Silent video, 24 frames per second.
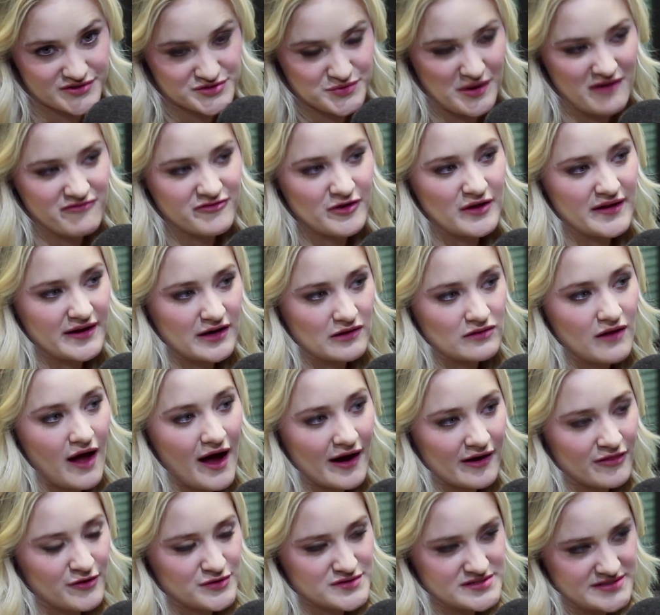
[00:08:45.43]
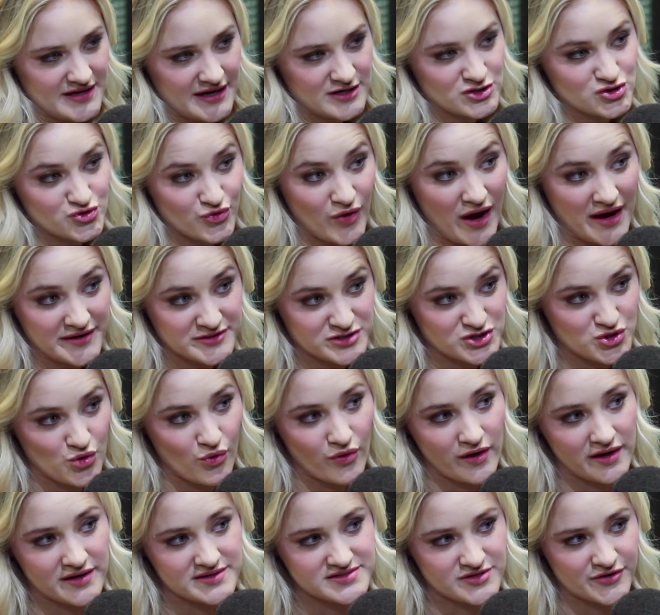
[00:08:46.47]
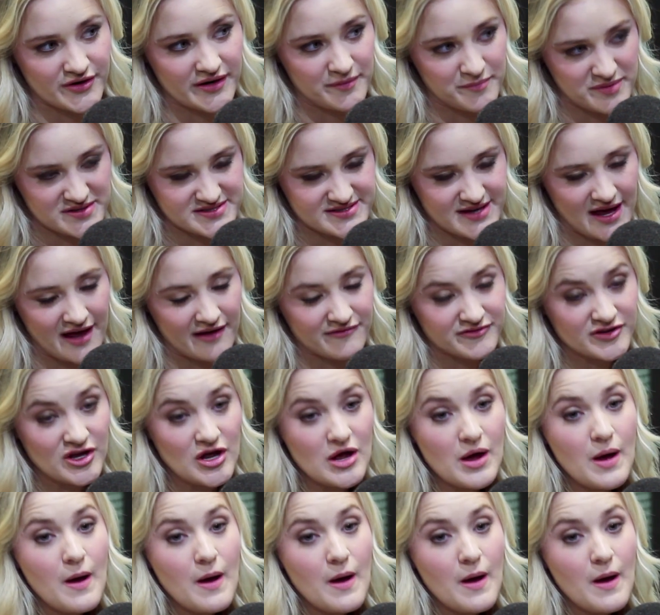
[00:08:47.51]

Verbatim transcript: So I feel like a lot of those like trend toys are going to be saved.